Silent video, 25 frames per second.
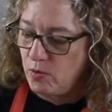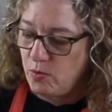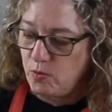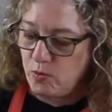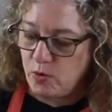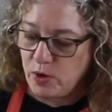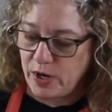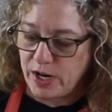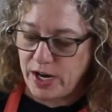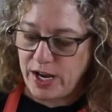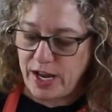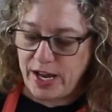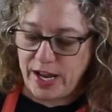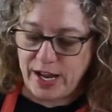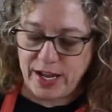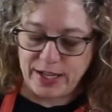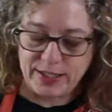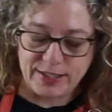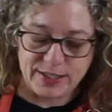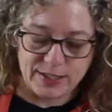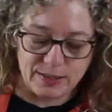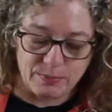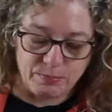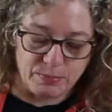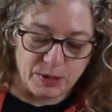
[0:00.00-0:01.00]
We're going to
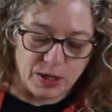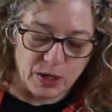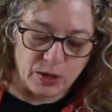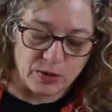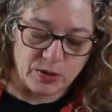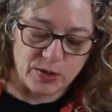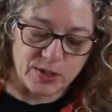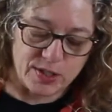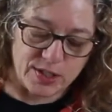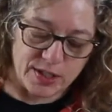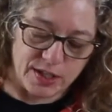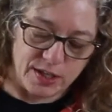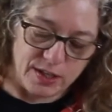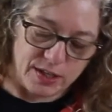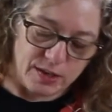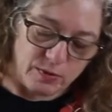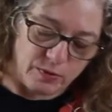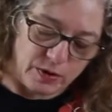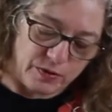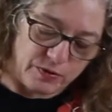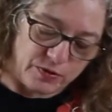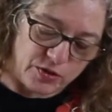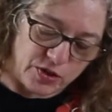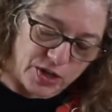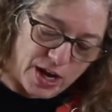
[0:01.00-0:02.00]
add some parsley that
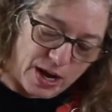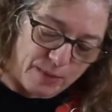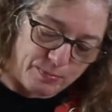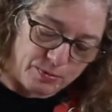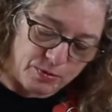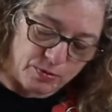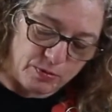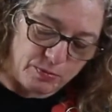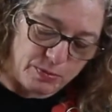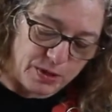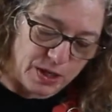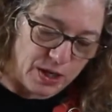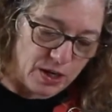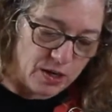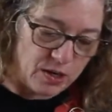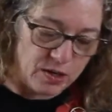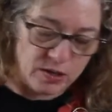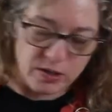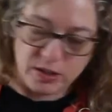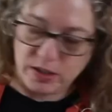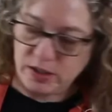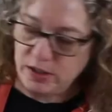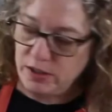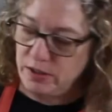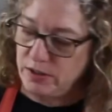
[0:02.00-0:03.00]
we've chopped from the
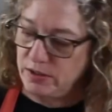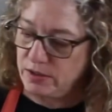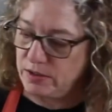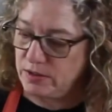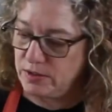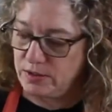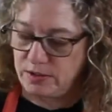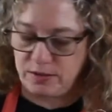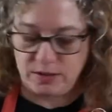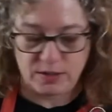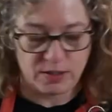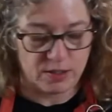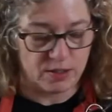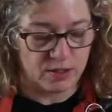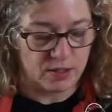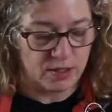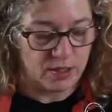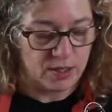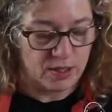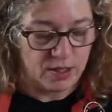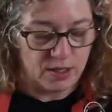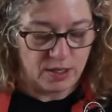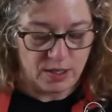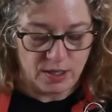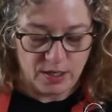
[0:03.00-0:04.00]
garden.
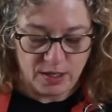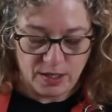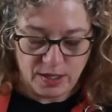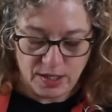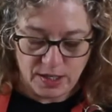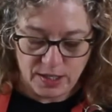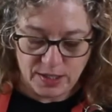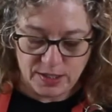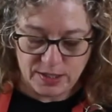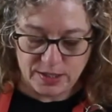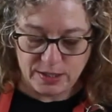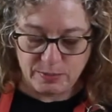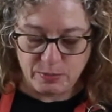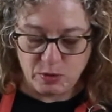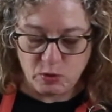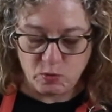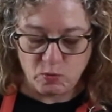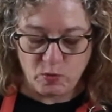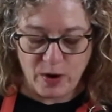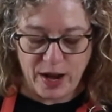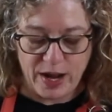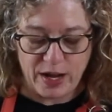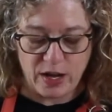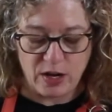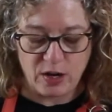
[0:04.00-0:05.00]
Some
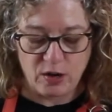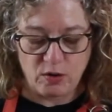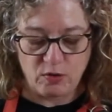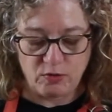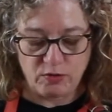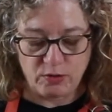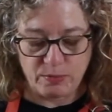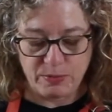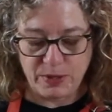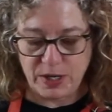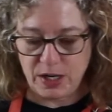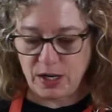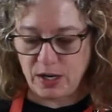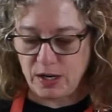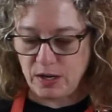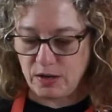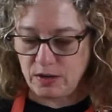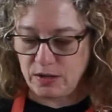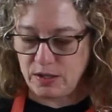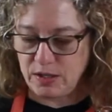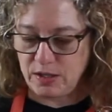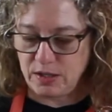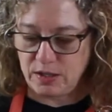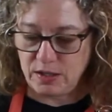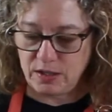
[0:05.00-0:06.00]
oregano from the
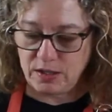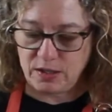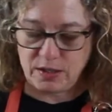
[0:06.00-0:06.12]
garden.